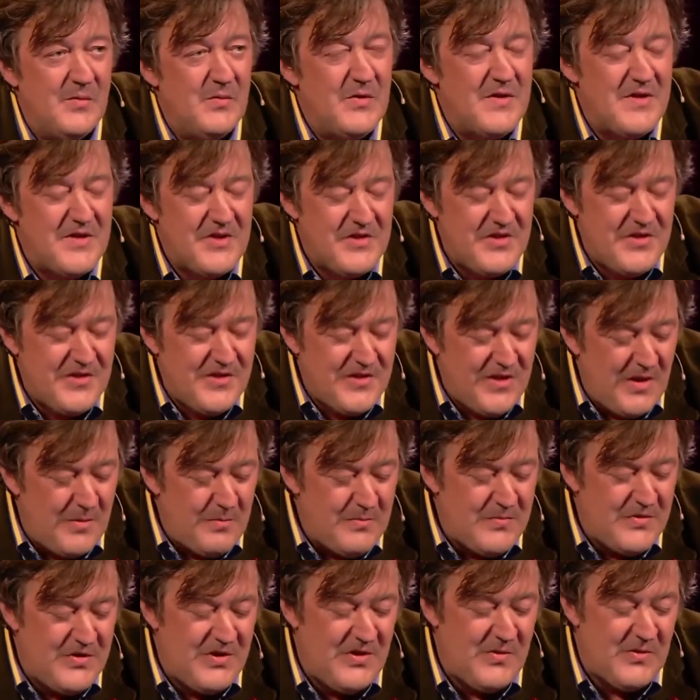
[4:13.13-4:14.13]
with a
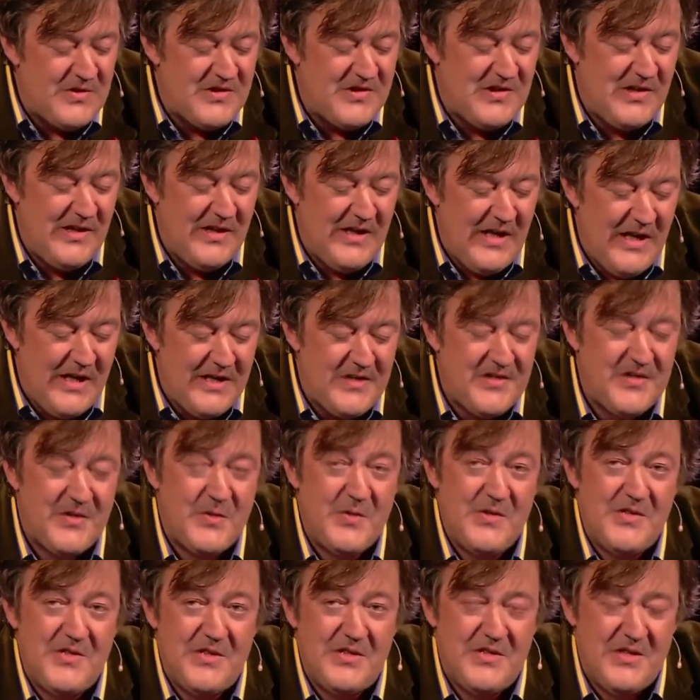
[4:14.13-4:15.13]
sumptuously
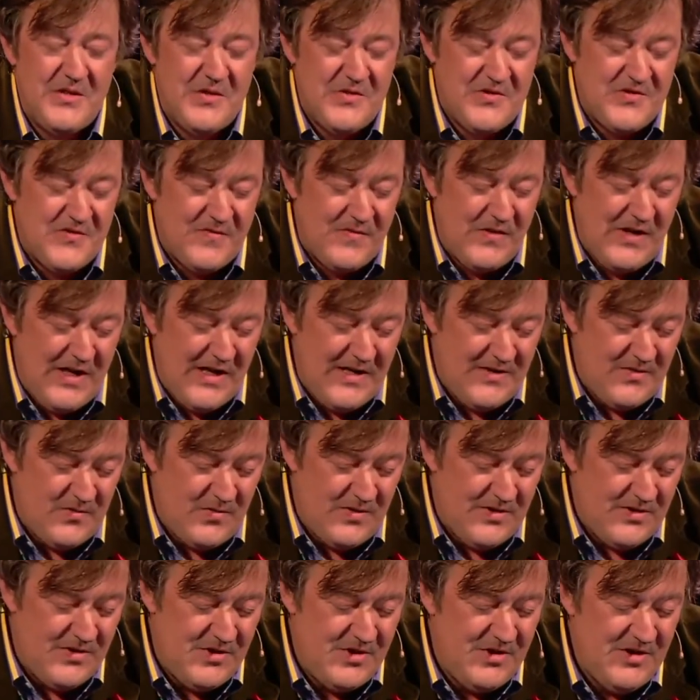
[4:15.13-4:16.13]
exquisite use of
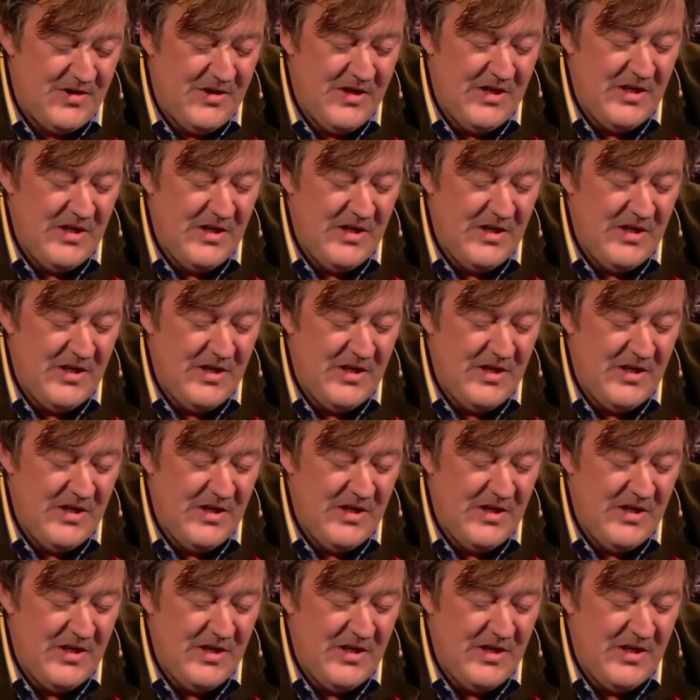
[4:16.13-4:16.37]
language,